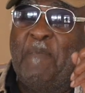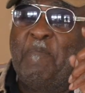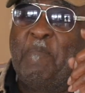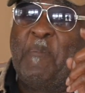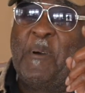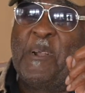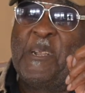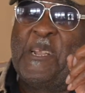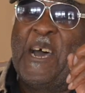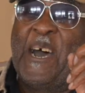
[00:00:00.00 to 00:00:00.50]

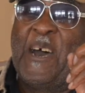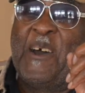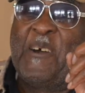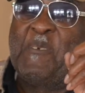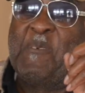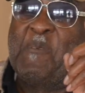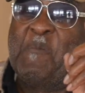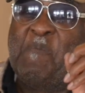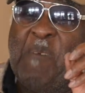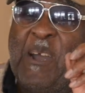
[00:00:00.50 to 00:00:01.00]
But
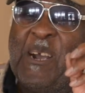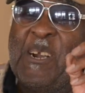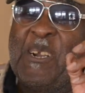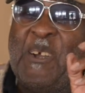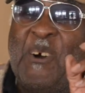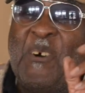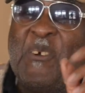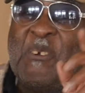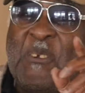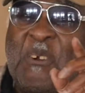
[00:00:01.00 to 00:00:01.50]
now, make a
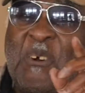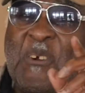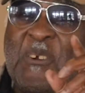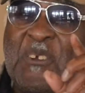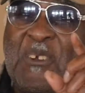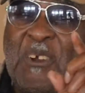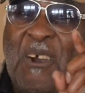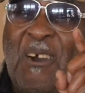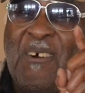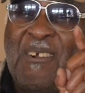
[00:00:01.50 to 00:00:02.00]
long story
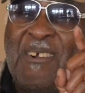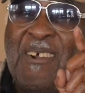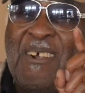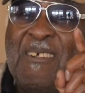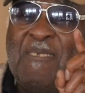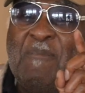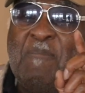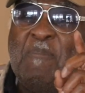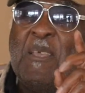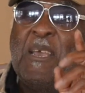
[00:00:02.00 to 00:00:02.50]
shorter,
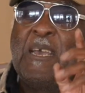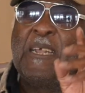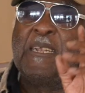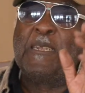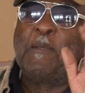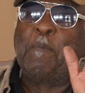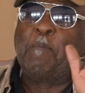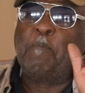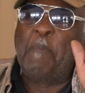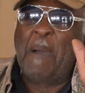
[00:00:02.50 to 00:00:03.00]

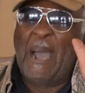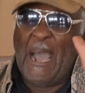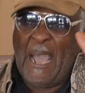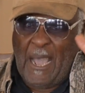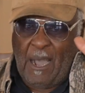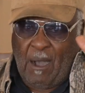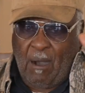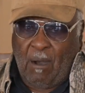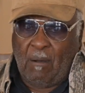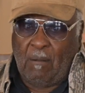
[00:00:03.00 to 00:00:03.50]
the
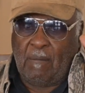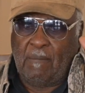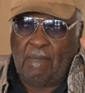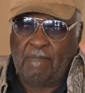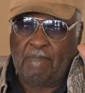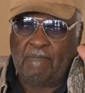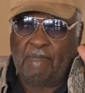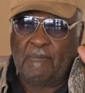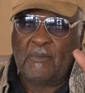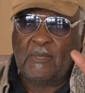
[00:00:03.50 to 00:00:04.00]
bell
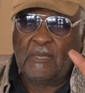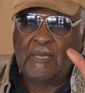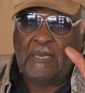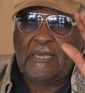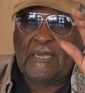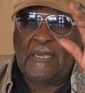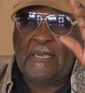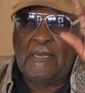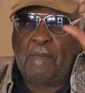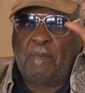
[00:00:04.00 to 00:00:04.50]

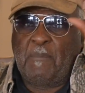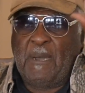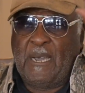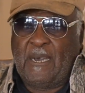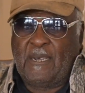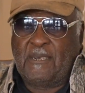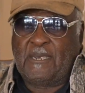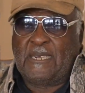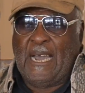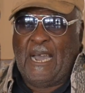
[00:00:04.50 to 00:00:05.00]

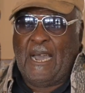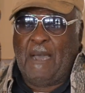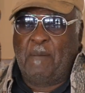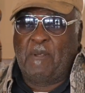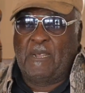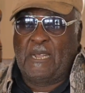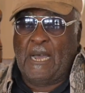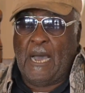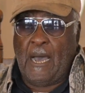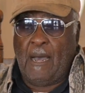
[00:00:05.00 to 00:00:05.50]

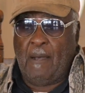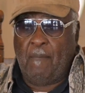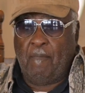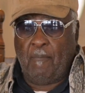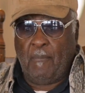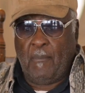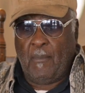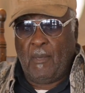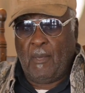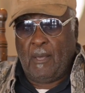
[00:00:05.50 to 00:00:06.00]
diamond now,
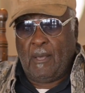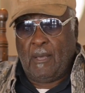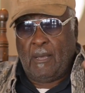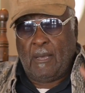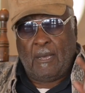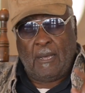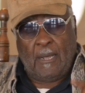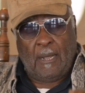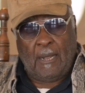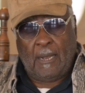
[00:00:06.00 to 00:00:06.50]

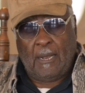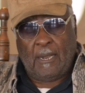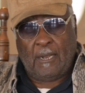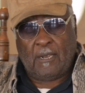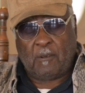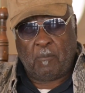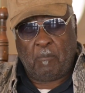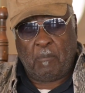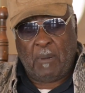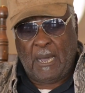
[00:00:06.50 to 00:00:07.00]

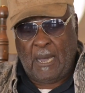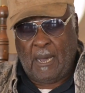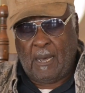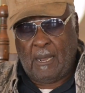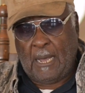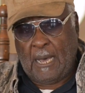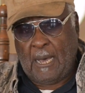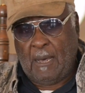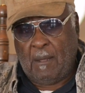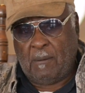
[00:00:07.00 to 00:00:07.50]
there's a
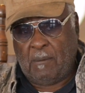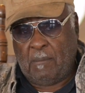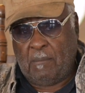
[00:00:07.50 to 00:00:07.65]
bell on the